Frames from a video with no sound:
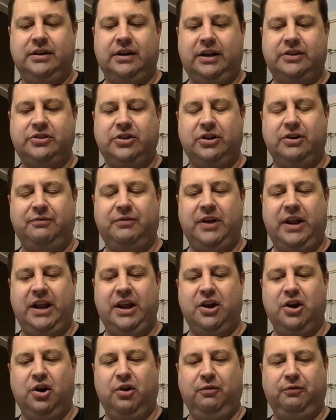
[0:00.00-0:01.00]
I shared a
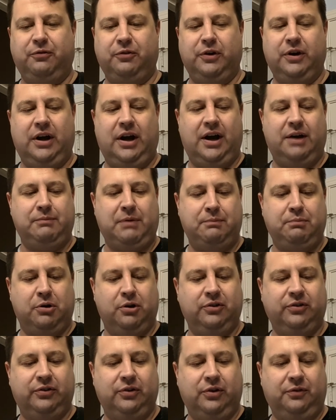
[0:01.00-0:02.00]
video for, on my
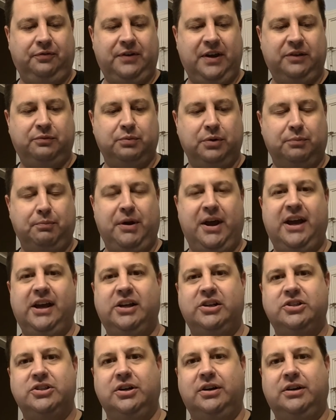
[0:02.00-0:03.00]
personal Facebook
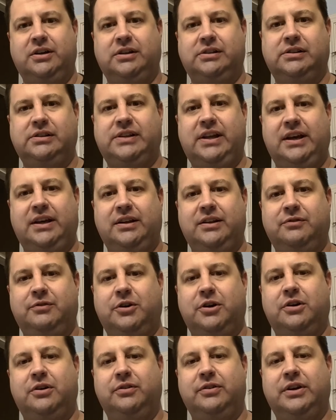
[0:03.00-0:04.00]
page uh, that
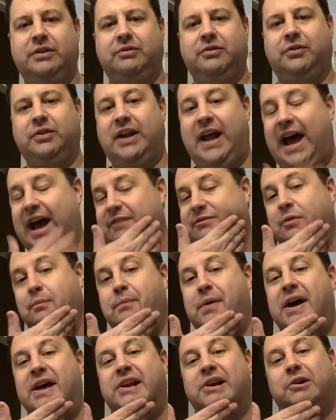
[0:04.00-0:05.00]
involved, it was an ad
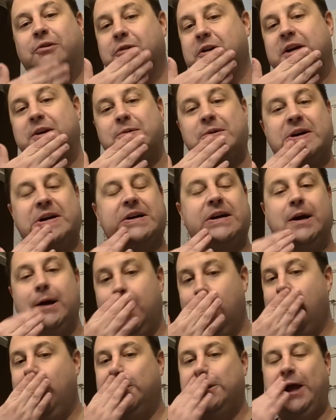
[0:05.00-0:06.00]
from Pedigree where
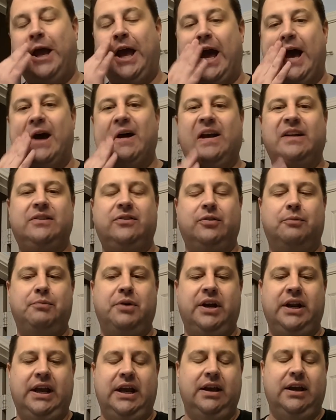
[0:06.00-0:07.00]
they had
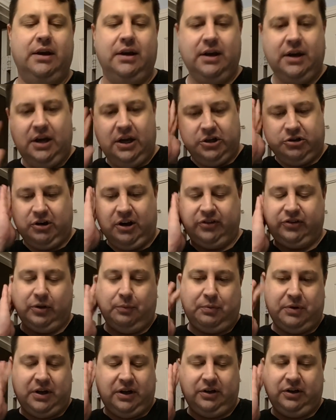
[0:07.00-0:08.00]
somebody Dress
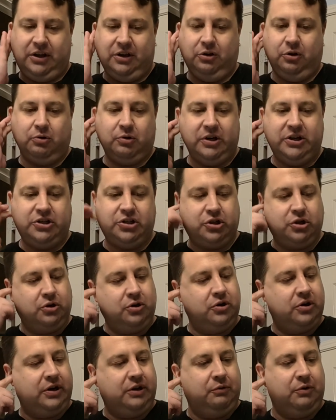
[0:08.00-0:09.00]
up in a Hillary
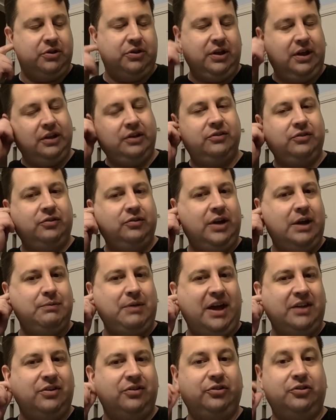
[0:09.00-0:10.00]
shirt with, and claim
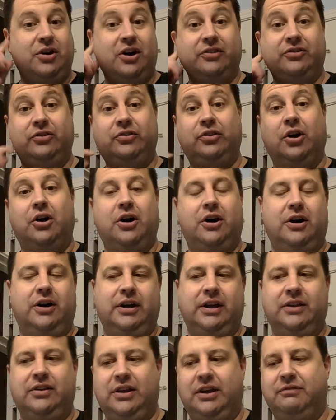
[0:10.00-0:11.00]
they had this lost
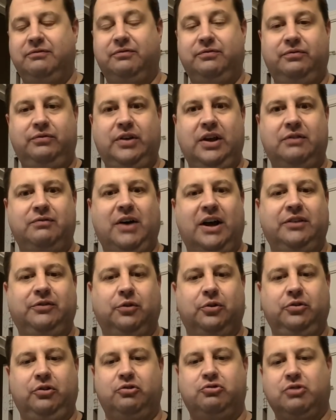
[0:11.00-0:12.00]
dog, and then did vice
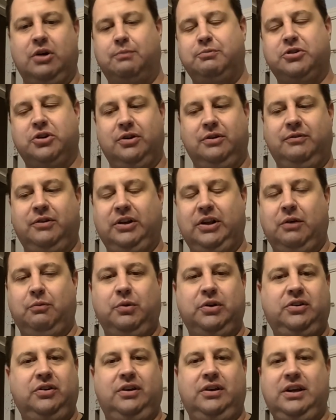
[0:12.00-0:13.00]
versa, a Trump shirt, and everybody
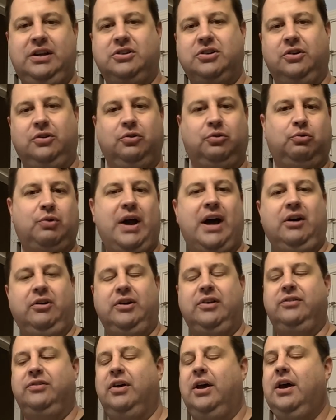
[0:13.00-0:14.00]
went to each other's
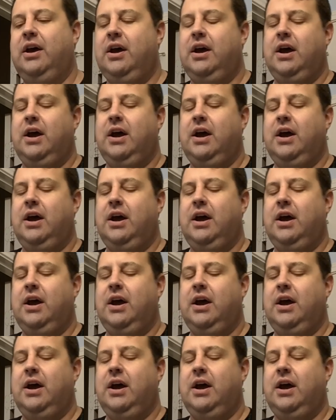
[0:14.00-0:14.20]
rallies.